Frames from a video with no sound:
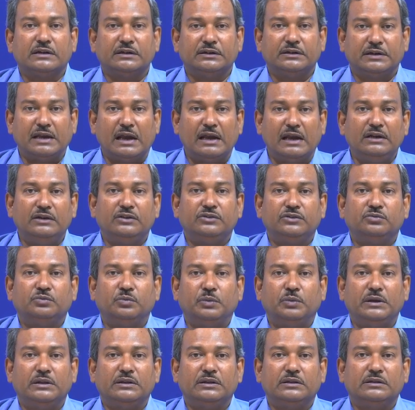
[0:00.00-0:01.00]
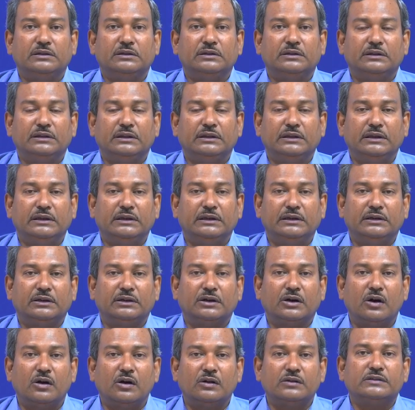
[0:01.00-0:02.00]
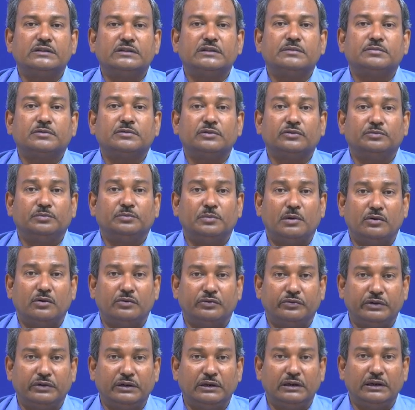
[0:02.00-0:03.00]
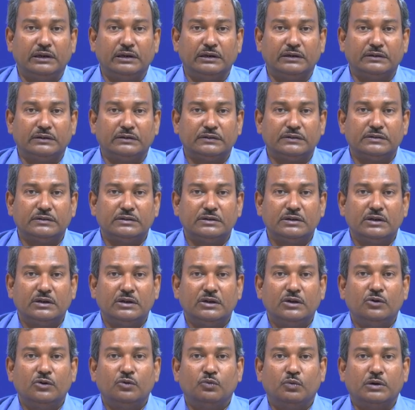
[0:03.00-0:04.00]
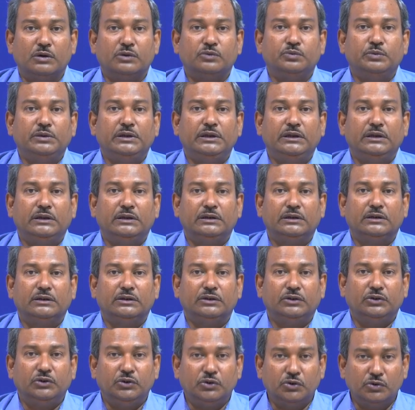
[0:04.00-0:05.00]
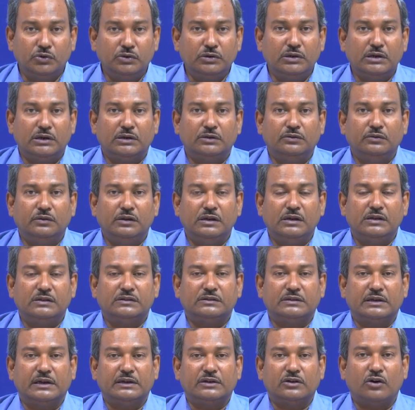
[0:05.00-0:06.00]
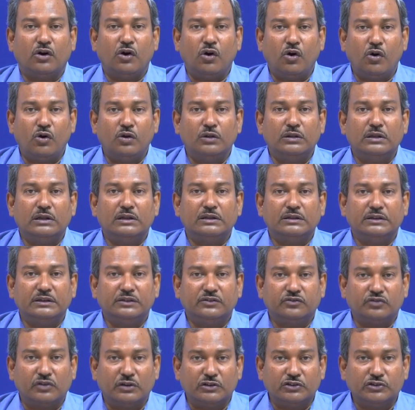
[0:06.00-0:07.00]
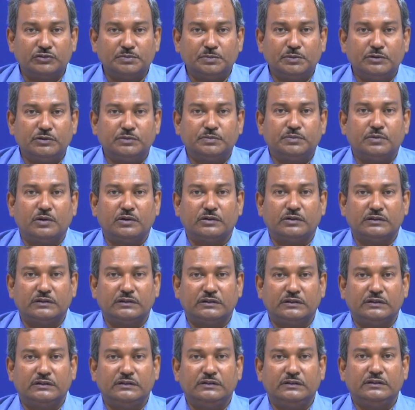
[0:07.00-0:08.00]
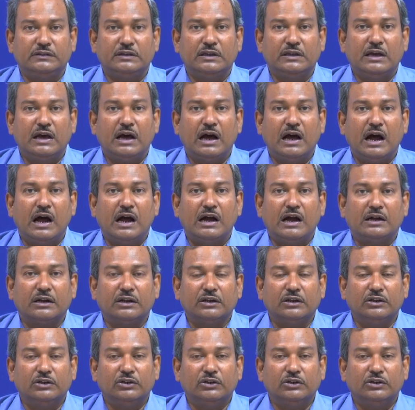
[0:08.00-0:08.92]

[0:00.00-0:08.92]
dealt with the concept of boundary layers. What we know now is that all the transport processes are